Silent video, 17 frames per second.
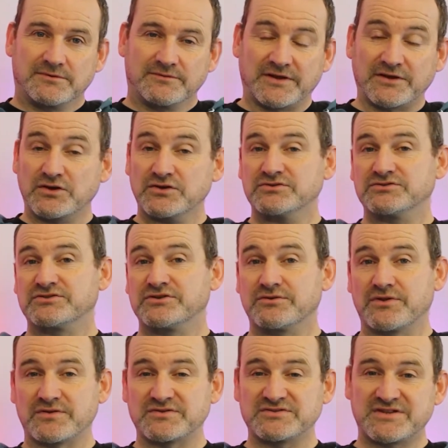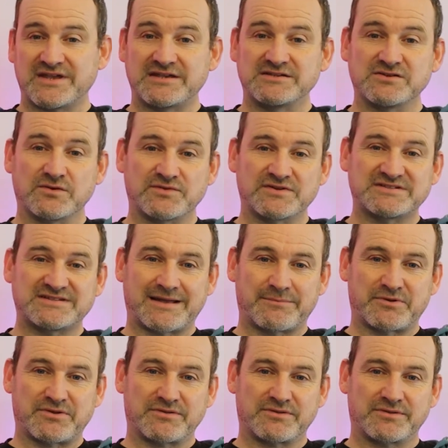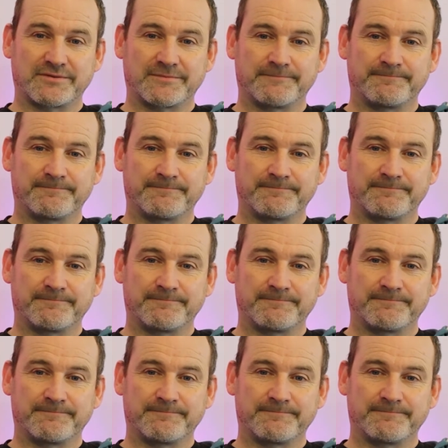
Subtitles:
They couldn't do those things on the Sabbath.